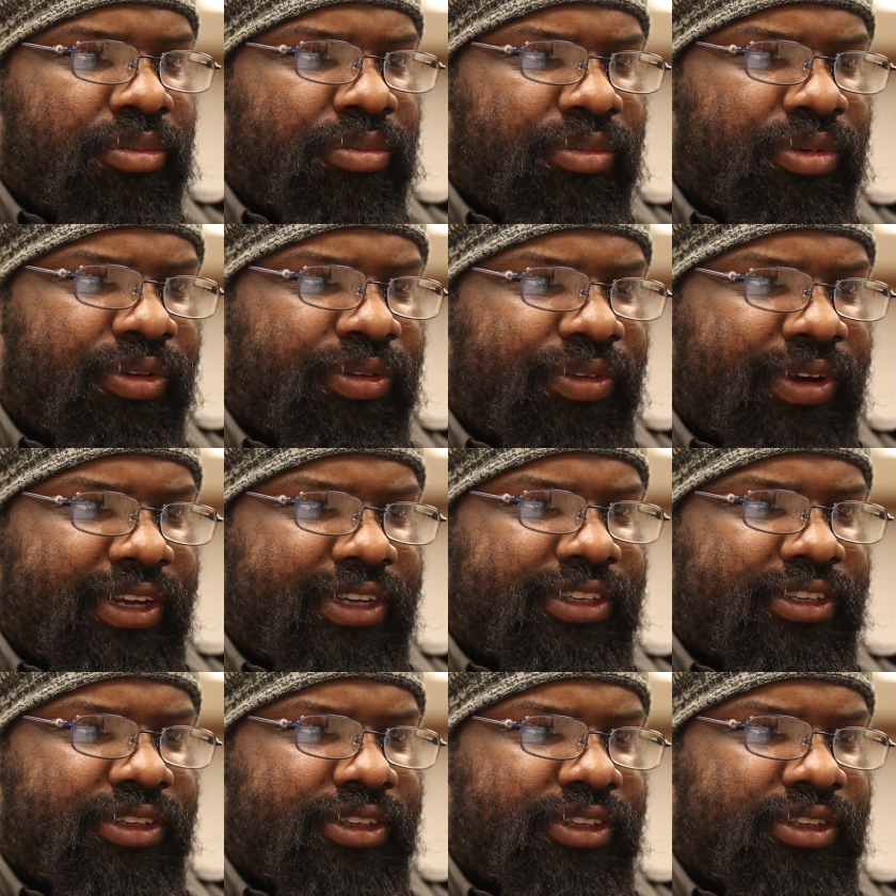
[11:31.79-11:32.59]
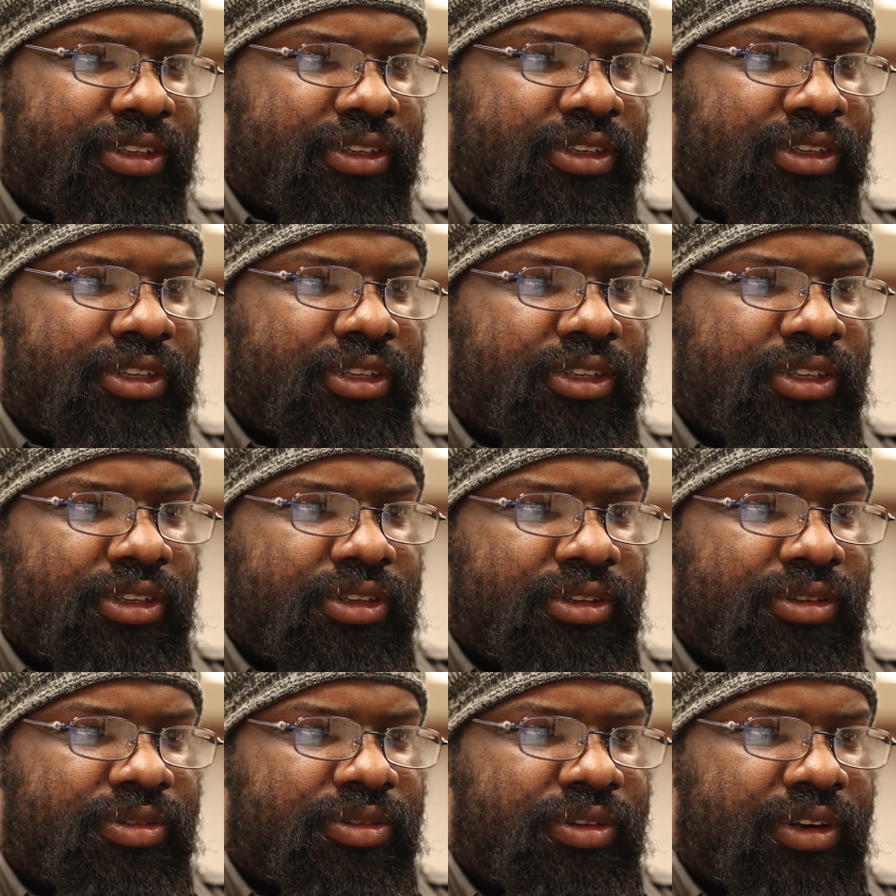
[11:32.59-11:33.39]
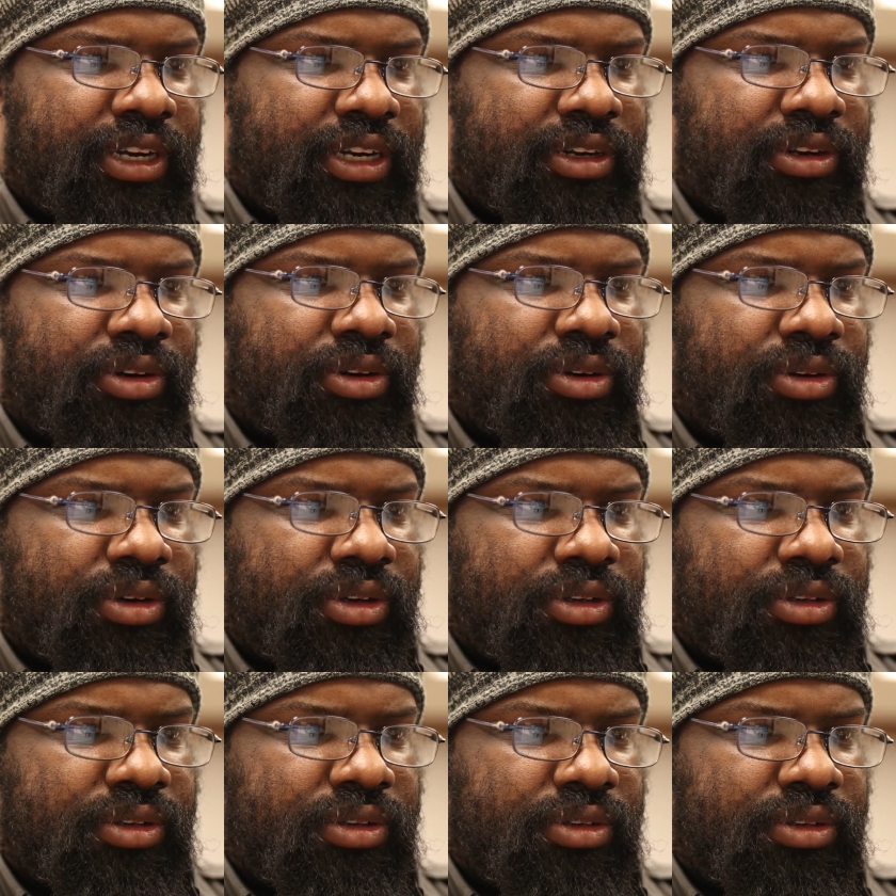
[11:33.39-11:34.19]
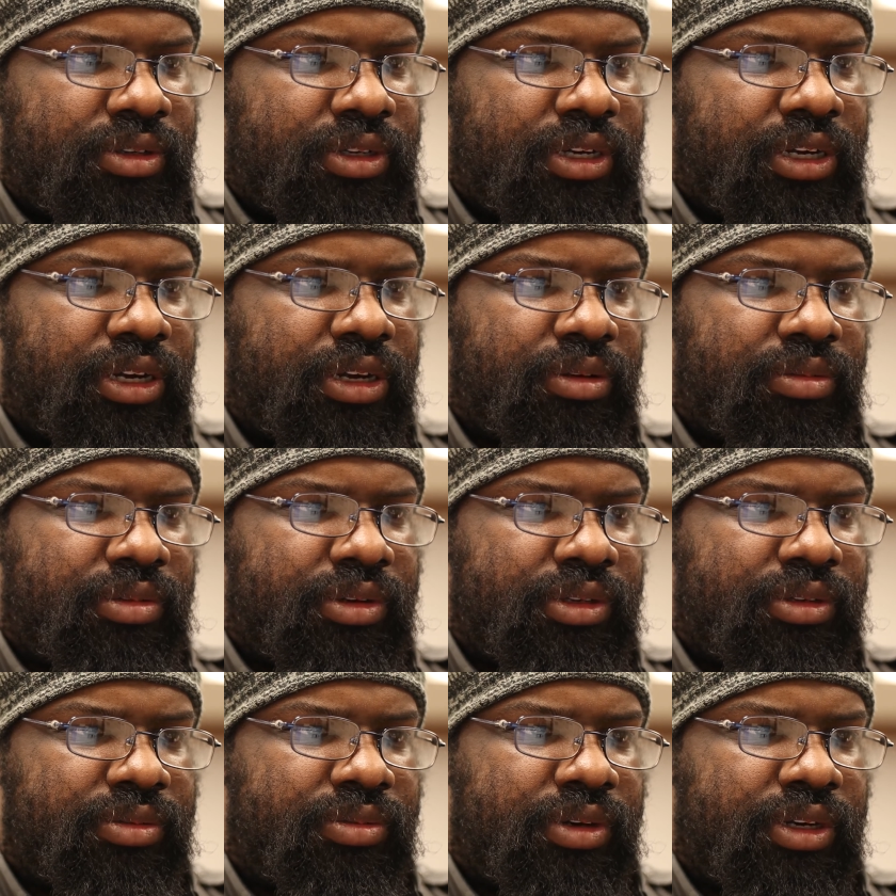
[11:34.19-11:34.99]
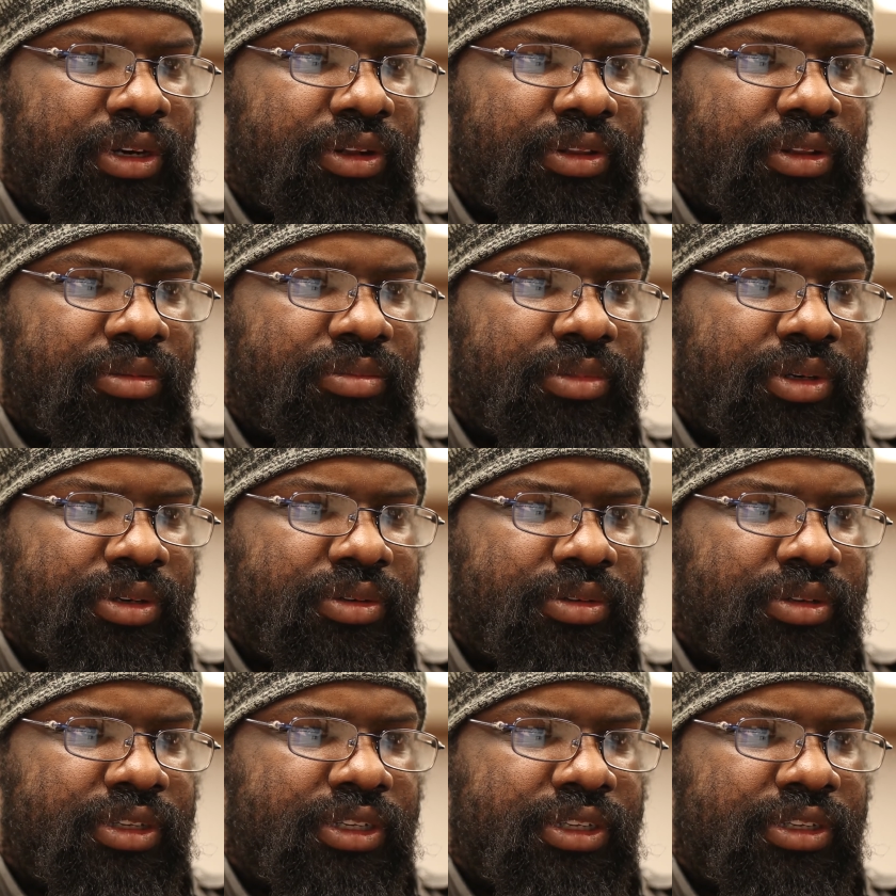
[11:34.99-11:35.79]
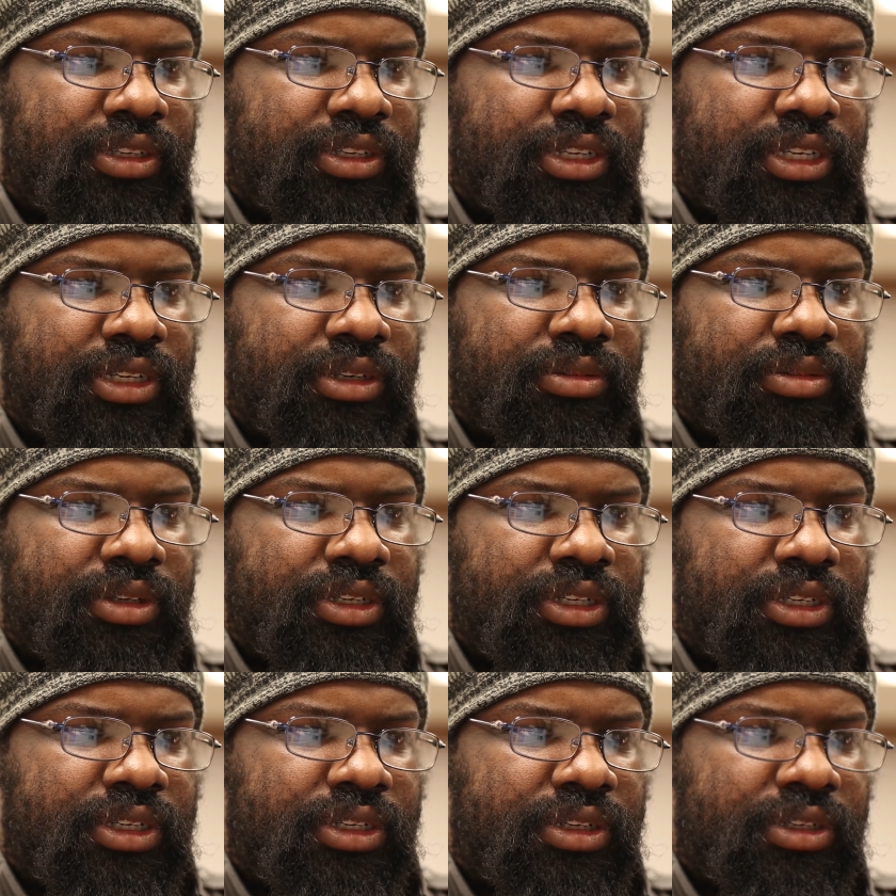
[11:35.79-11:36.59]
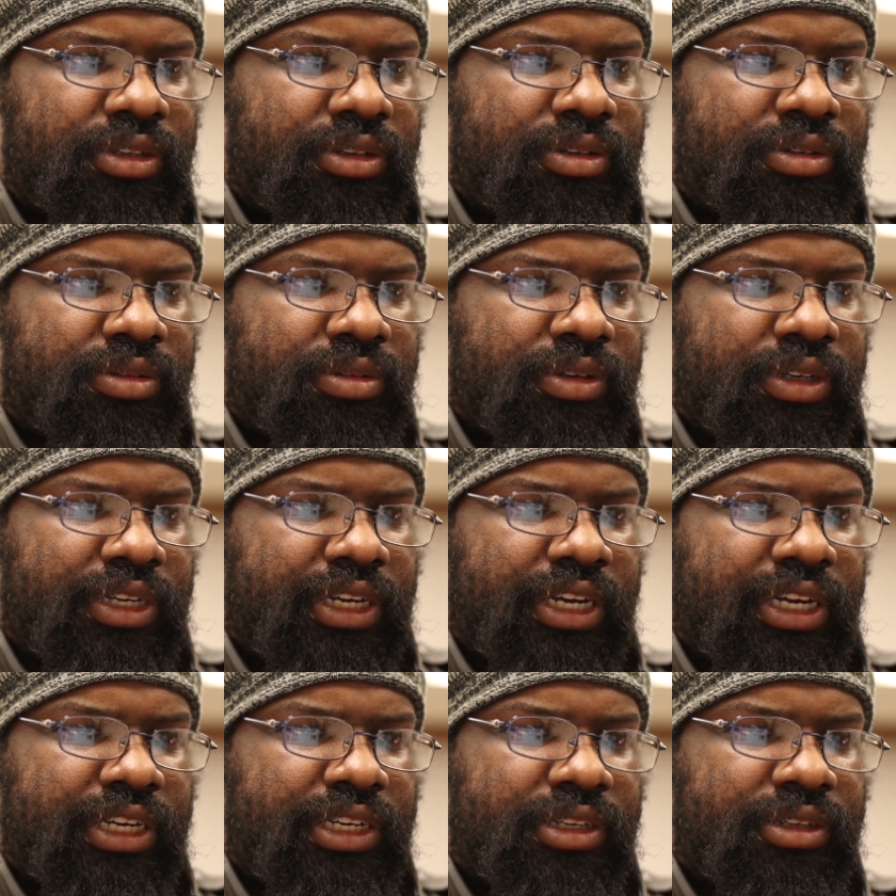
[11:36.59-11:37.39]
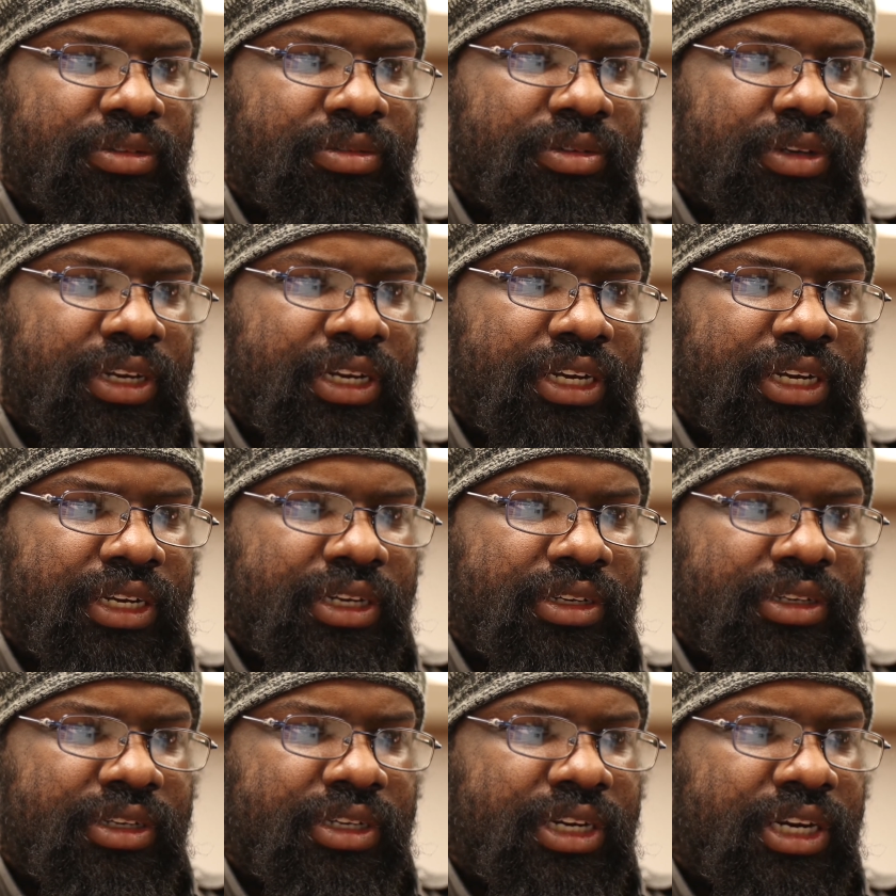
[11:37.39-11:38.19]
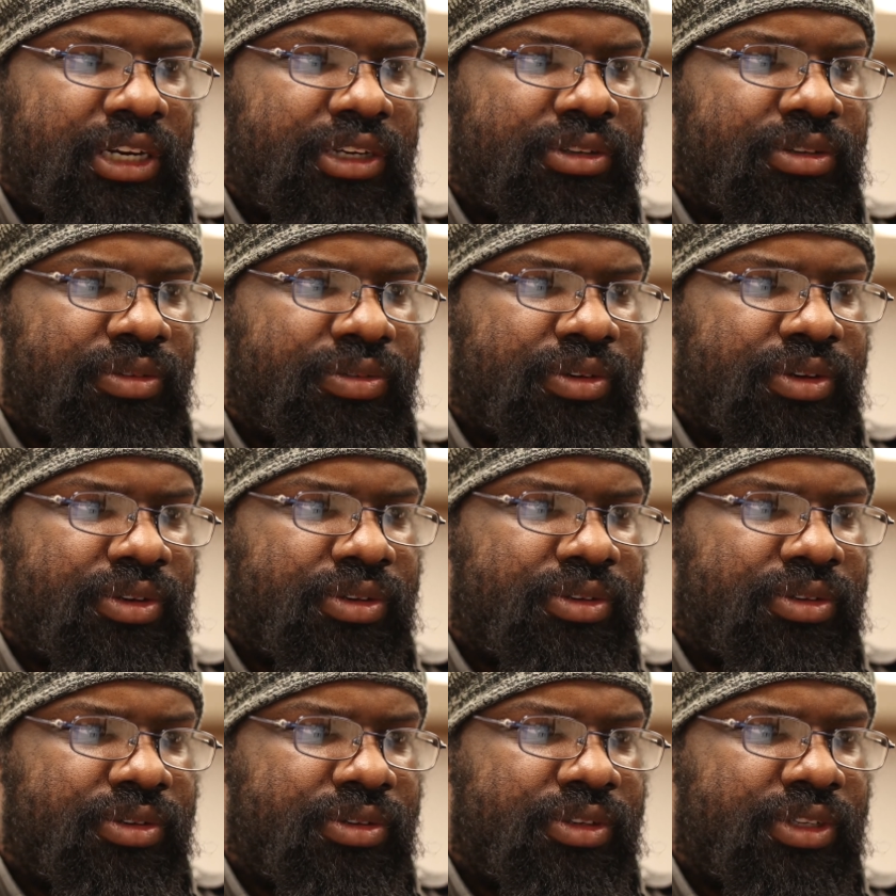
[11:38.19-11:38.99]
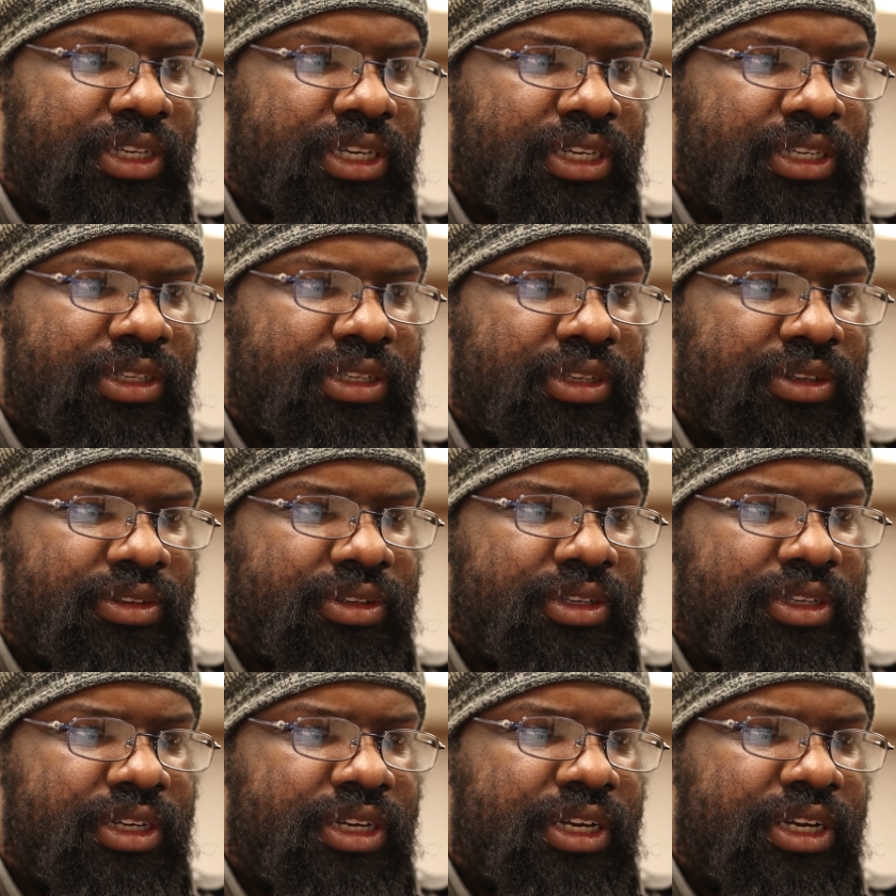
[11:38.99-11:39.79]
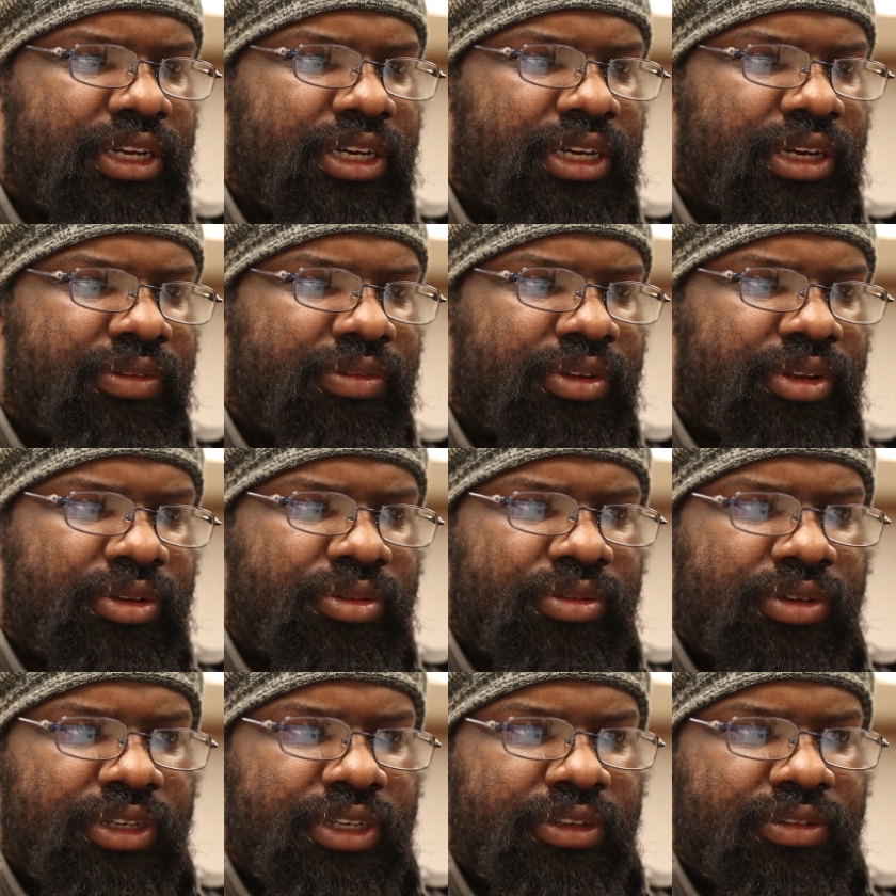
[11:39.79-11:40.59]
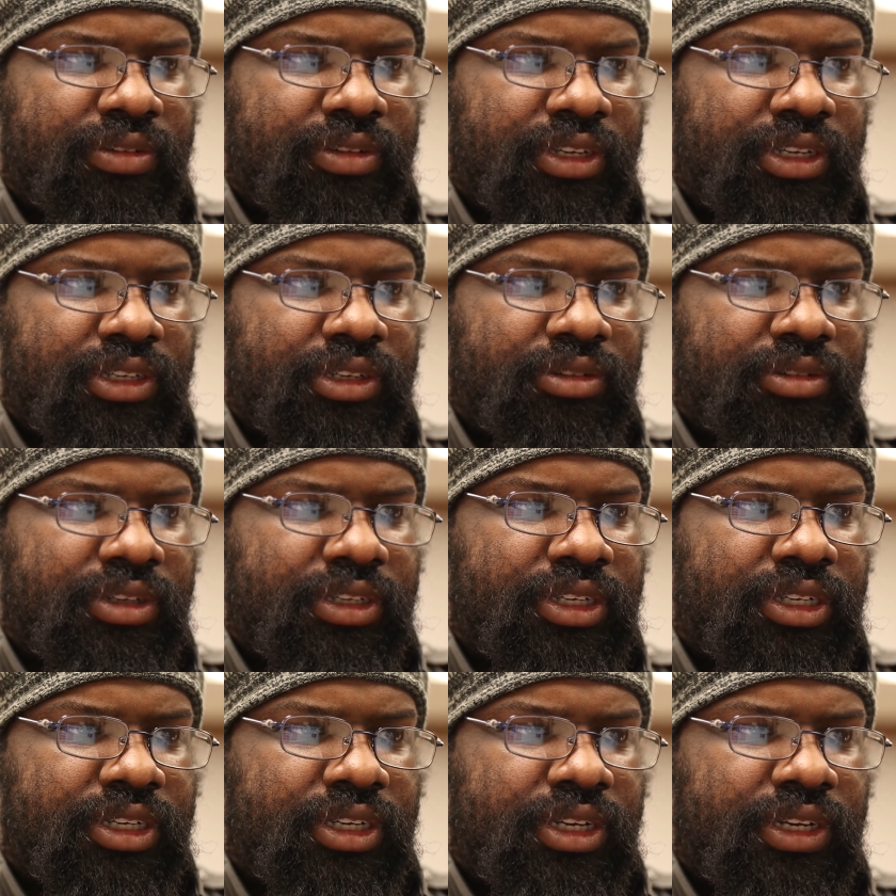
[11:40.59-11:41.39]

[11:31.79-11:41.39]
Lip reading: Professor Sir Fred Hoyle was one of the most distinguished, creative, and controversial scientists of the 20th century.